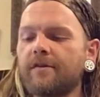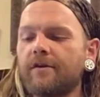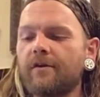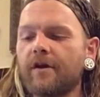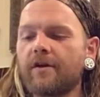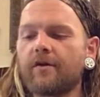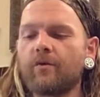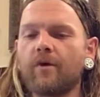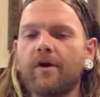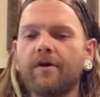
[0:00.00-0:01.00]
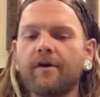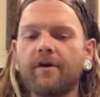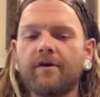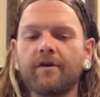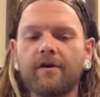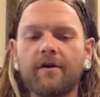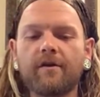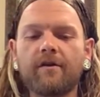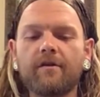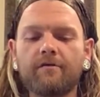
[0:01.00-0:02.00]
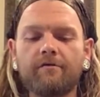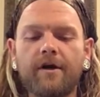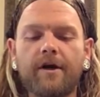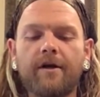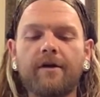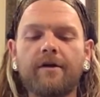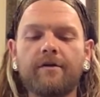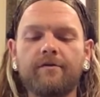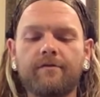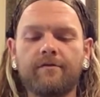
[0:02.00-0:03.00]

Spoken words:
You got the water and the earth and the fire, and